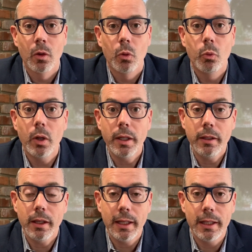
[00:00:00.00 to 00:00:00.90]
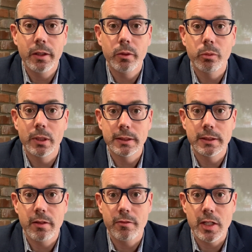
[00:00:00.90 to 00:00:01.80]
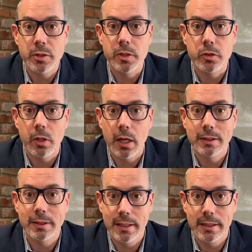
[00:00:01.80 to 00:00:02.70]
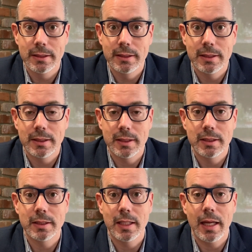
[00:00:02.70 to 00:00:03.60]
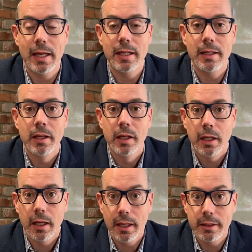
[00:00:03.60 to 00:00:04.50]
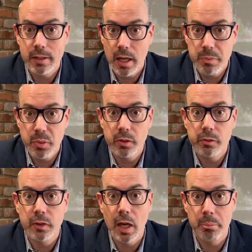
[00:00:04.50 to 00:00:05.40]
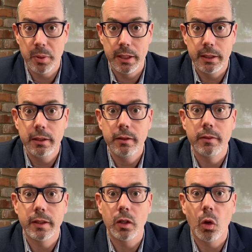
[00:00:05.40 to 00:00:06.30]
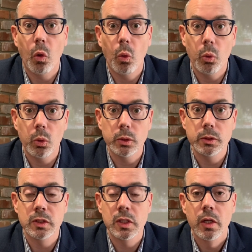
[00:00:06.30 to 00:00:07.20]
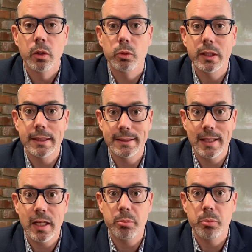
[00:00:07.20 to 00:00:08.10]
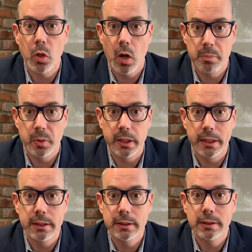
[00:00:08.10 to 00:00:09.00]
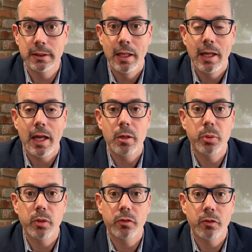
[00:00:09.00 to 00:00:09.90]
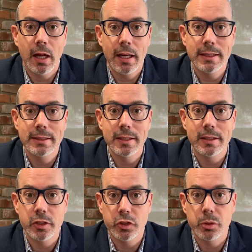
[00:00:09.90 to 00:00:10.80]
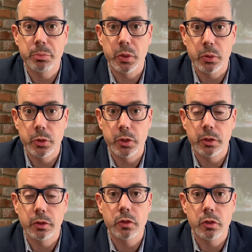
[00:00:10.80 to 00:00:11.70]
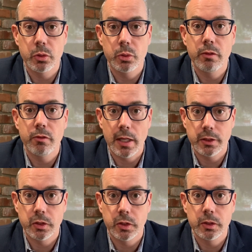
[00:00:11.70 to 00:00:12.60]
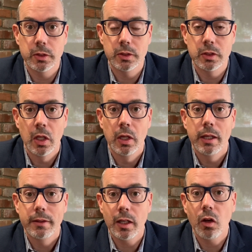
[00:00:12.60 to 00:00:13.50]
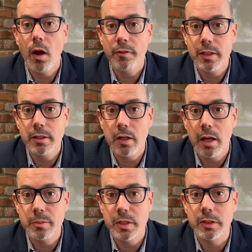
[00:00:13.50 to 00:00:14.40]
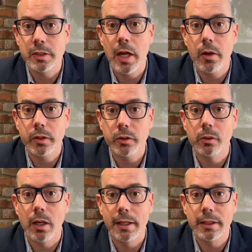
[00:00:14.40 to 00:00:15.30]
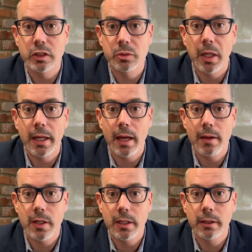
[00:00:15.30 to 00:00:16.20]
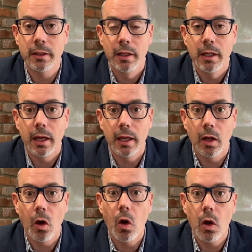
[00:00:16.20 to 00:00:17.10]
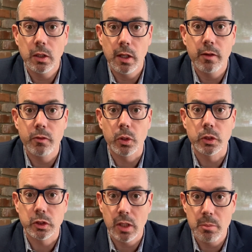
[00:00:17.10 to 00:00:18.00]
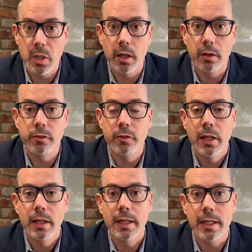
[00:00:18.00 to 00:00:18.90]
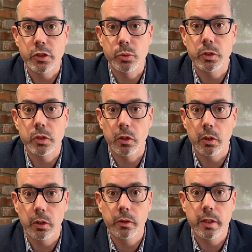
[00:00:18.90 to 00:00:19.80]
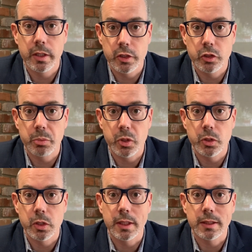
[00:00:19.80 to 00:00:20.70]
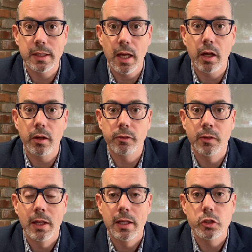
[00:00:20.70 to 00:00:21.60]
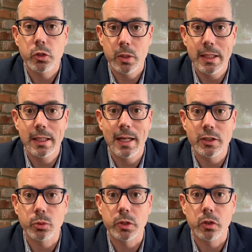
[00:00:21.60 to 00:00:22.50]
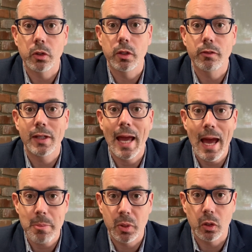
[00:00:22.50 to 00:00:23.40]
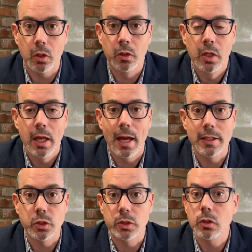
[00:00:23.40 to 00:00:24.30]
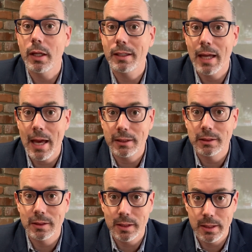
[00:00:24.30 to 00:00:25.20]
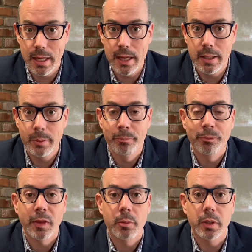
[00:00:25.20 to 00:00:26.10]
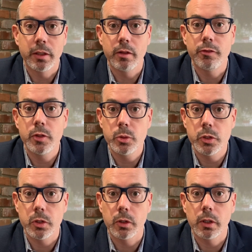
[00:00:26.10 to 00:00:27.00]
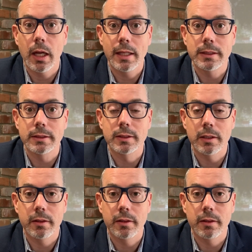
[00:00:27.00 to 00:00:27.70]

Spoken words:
What a real estate investment trust is it's a type of company that holds real estate properties and provides a distribution to investors that oftentimes is characterized by having all of or some of its return, the distribution itself, treated as a return of capital. So it's not taxed today, but in the future, as